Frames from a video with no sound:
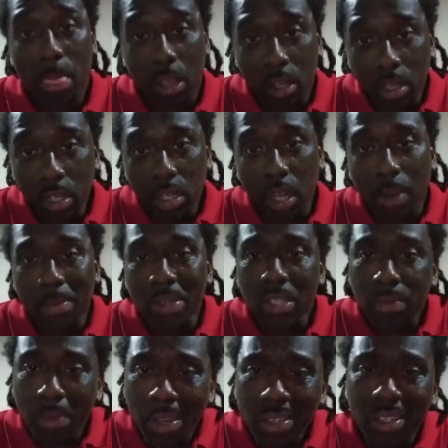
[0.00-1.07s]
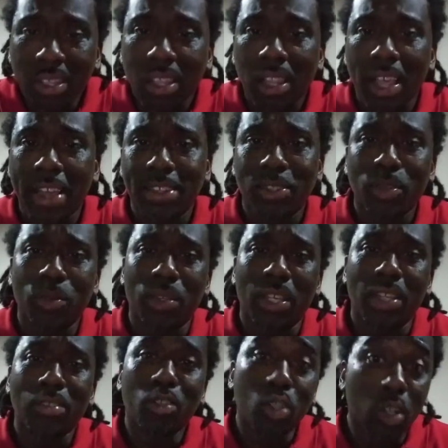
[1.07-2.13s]
good numbers, especially the last 2
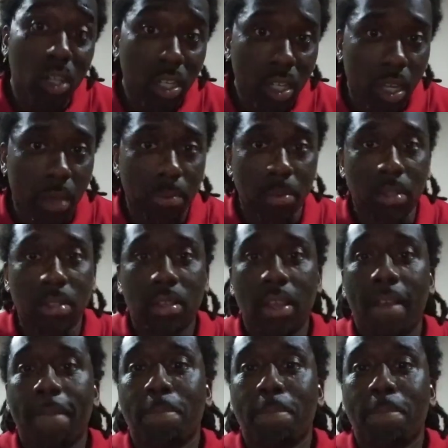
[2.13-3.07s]
years, good numbers.